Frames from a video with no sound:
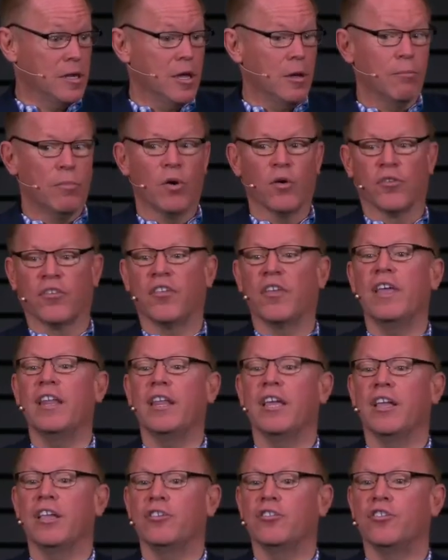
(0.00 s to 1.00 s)

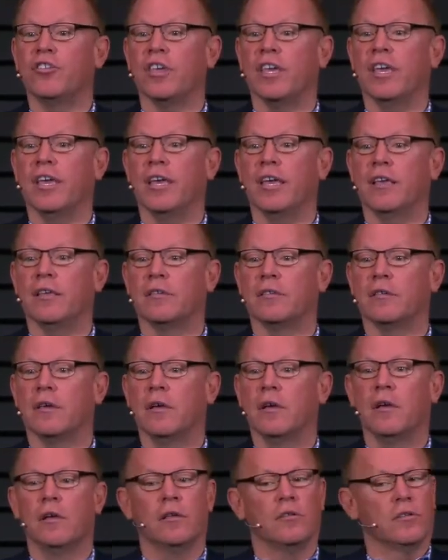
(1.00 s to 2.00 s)
Percentage is
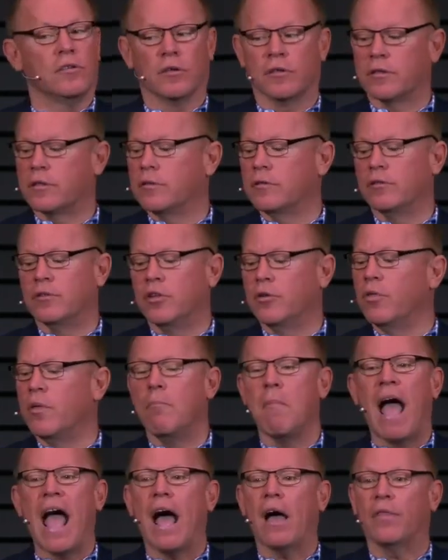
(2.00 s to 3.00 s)
just do the
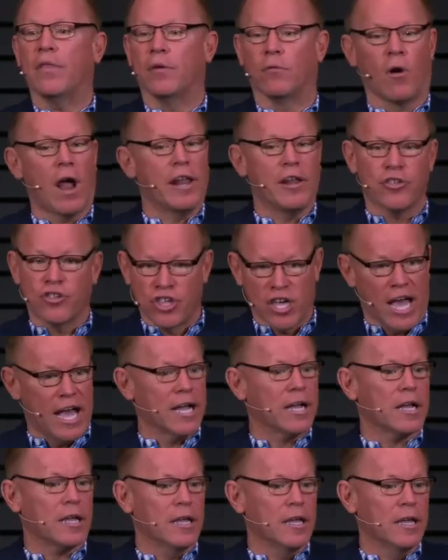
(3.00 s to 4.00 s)
math and write a
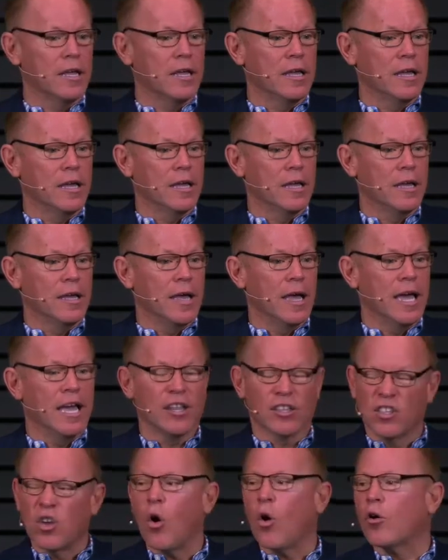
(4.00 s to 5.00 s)
check.
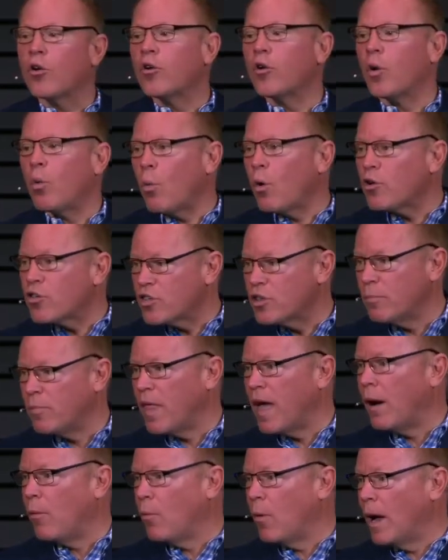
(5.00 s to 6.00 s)
And it's harder to worship
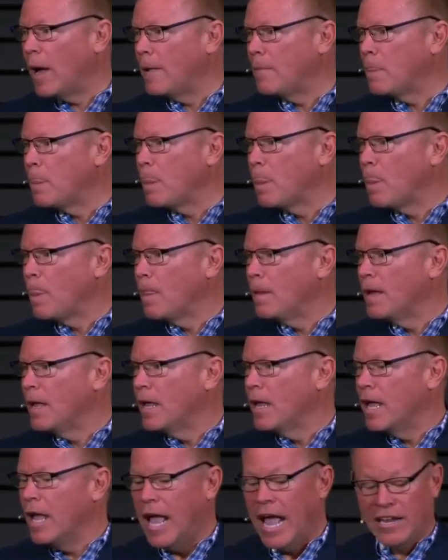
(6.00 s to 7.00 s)
that way.
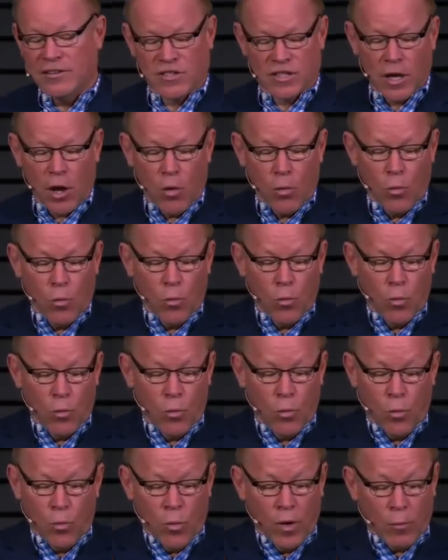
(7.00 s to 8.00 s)
And so,
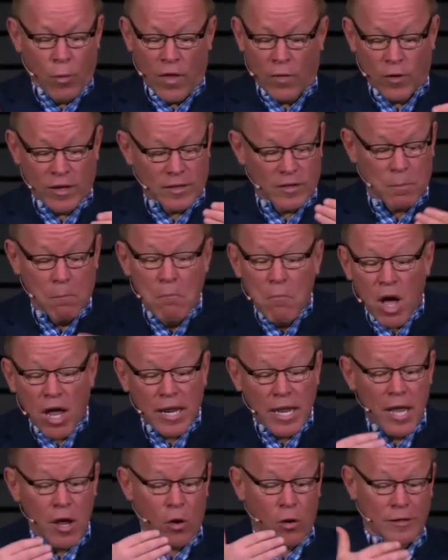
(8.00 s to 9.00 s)
w- whether it's
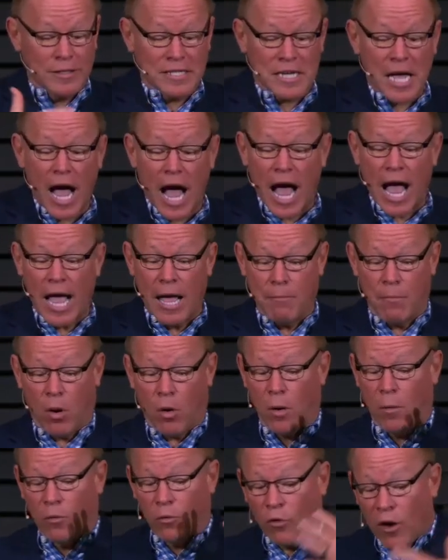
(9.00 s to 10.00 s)
money or time
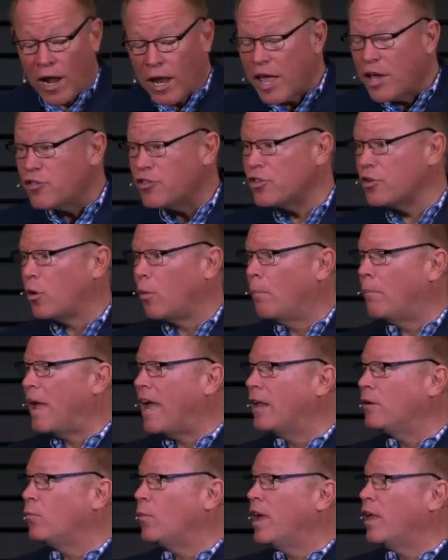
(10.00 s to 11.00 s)
or relational
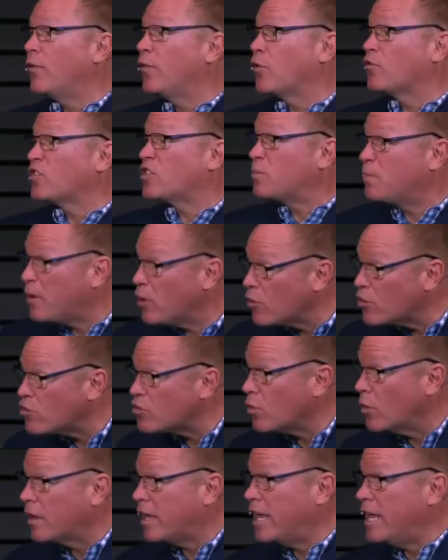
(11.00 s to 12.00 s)
bandwidth or
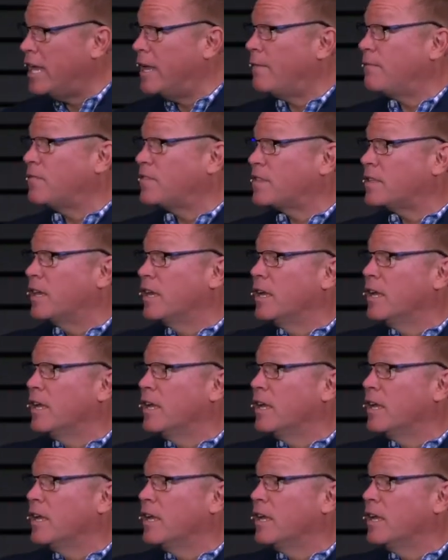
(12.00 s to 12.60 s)
spiritual gifts,